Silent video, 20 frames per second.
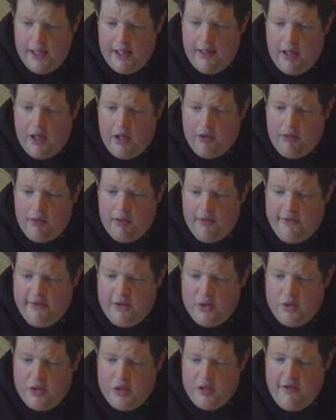harder in the
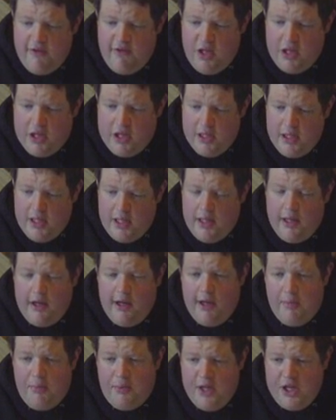future to finish, and
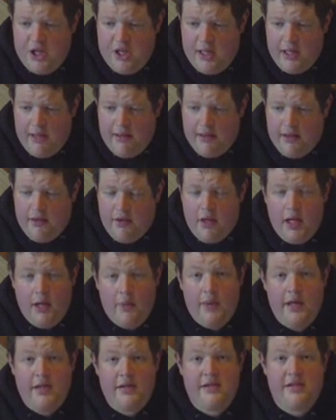I appreciate that, and
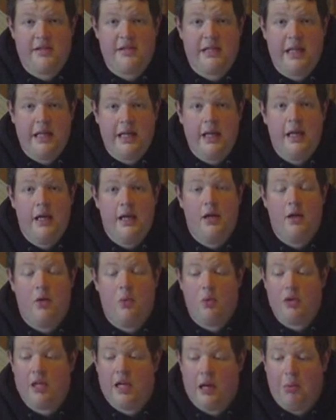I wait to see
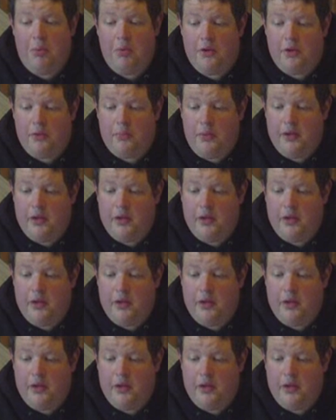what happens.